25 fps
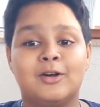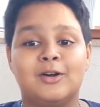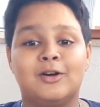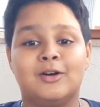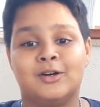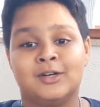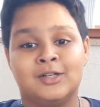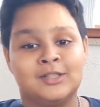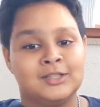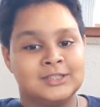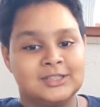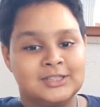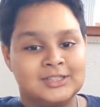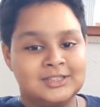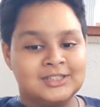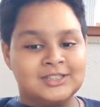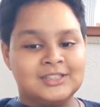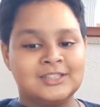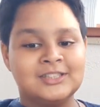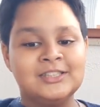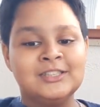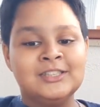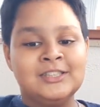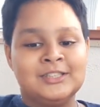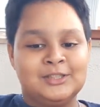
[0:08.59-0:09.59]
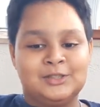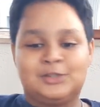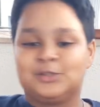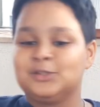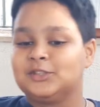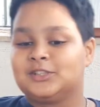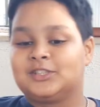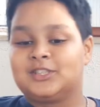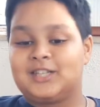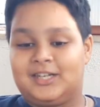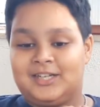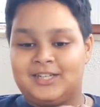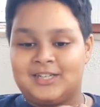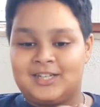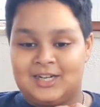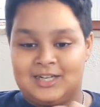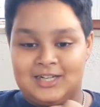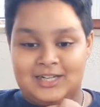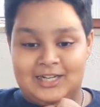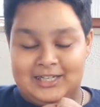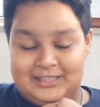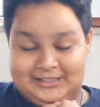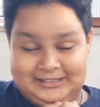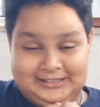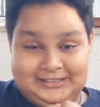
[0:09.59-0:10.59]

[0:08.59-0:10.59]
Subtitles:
So it's very cold.